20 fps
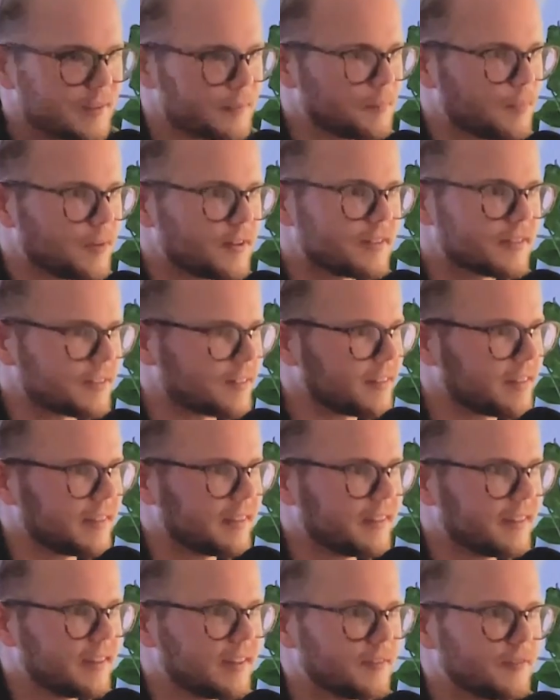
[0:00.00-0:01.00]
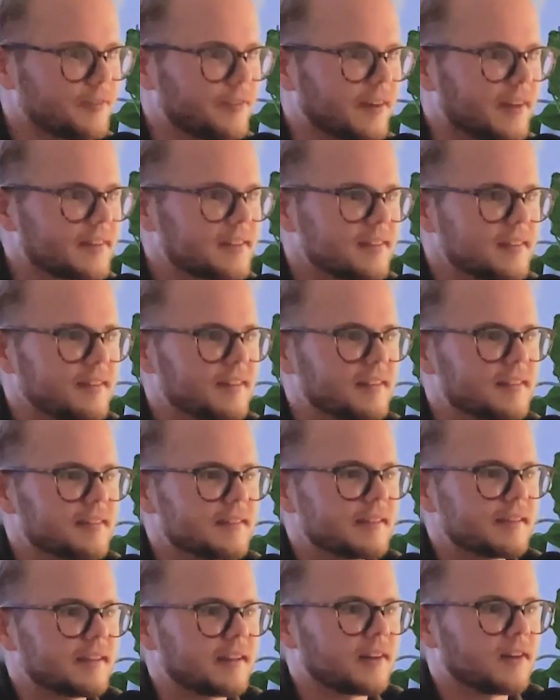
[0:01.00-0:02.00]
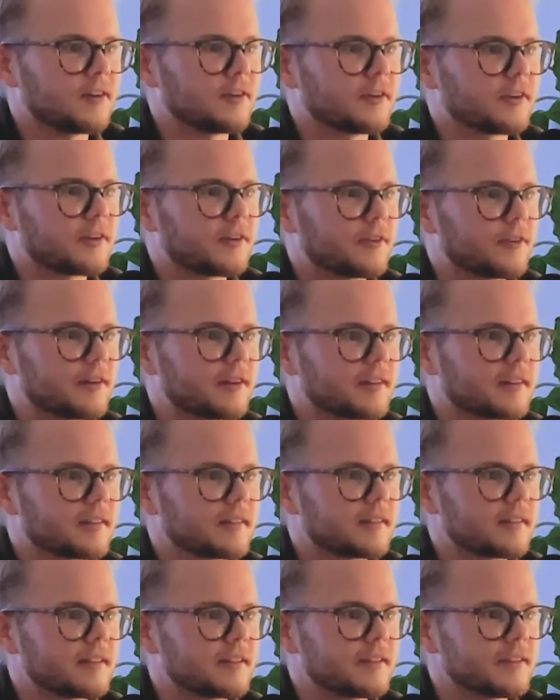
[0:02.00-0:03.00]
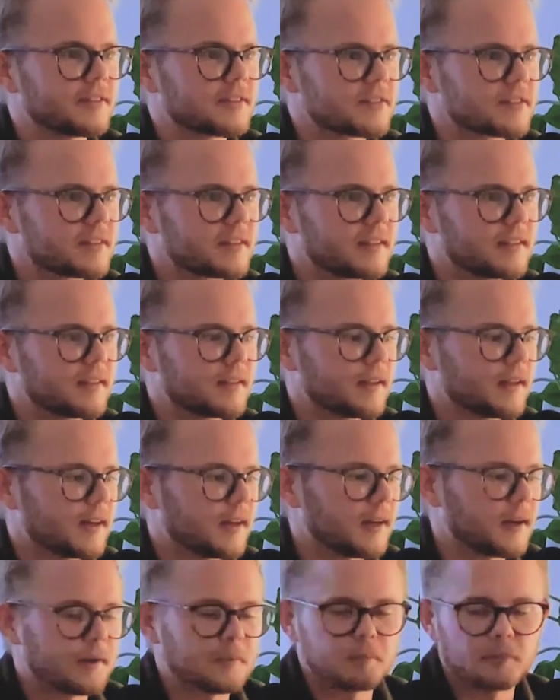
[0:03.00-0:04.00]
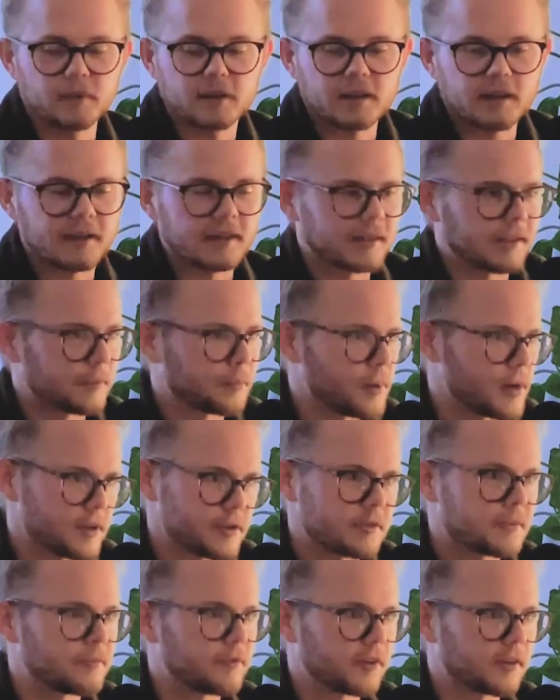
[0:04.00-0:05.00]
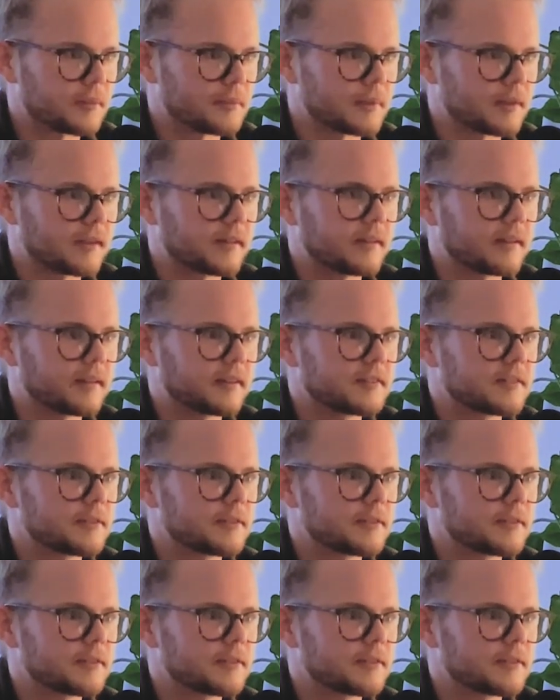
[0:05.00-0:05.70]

personally invested in seeing how your career continues. But I imagine very big things.